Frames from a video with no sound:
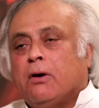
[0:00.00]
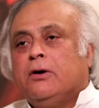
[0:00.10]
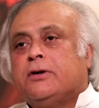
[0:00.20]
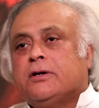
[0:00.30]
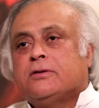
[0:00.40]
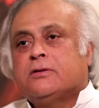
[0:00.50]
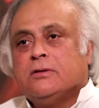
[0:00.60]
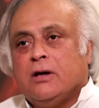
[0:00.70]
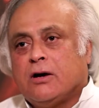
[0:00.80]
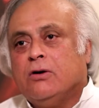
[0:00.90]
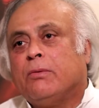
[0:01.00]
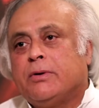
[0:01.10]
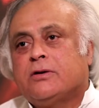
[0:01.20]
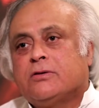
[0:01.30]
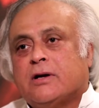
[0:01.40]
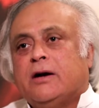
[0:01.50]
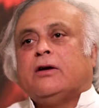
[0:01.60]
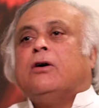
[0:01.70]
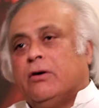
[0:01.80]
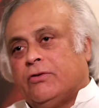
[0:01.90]
politics, economics, and
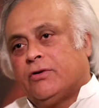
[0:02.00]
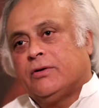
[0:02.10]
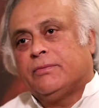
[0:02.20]
ecology?